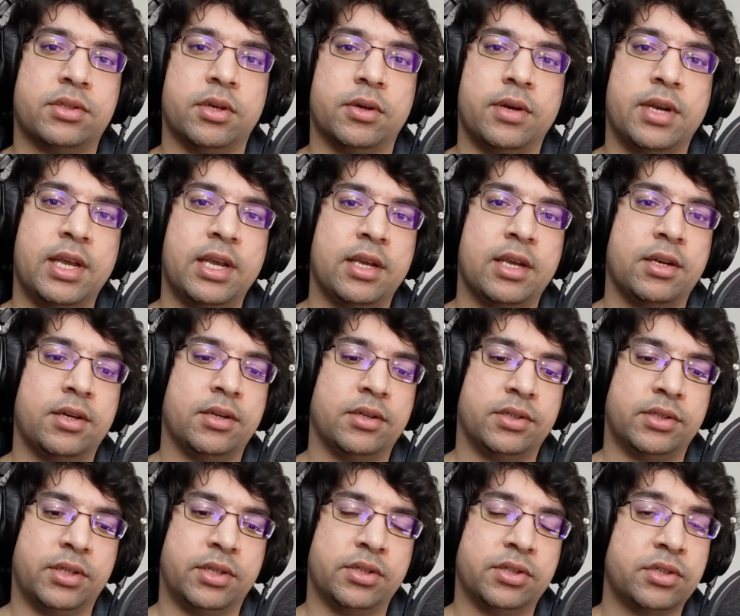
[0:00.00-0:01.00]
So it
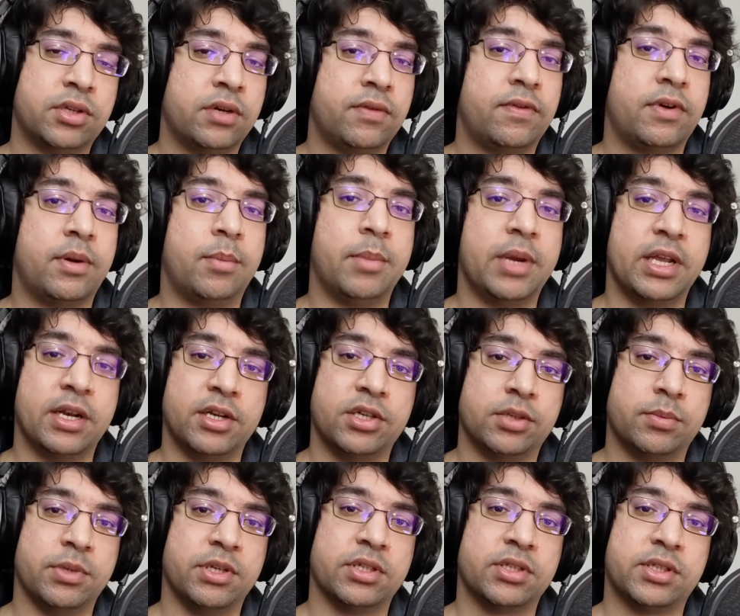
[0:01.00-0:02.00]
handles the server
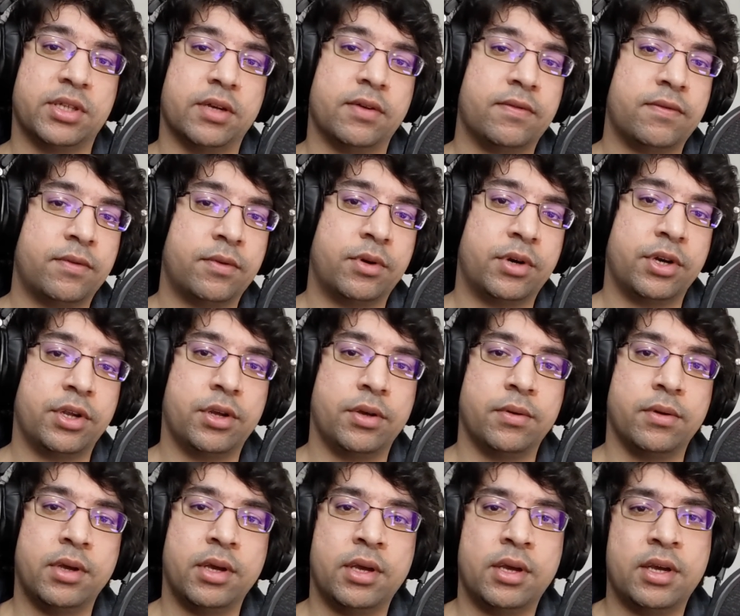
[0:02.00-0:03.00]
management stuff for
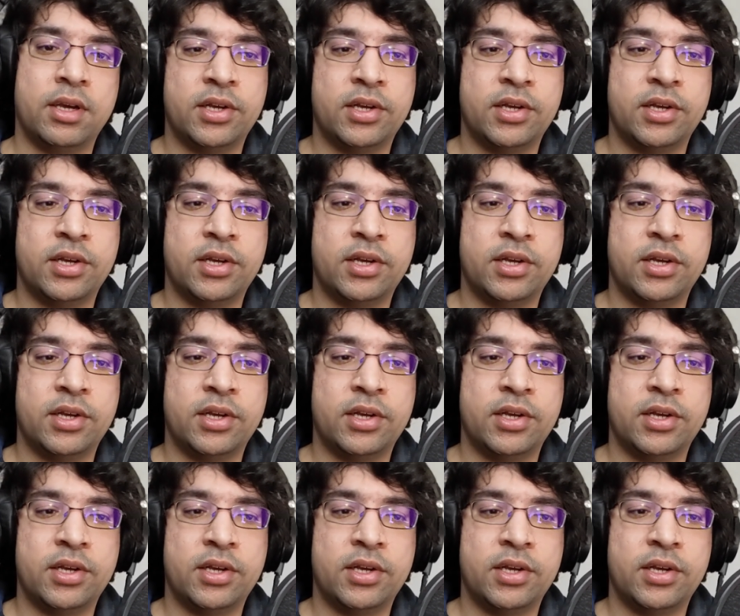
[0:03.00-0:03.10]
you.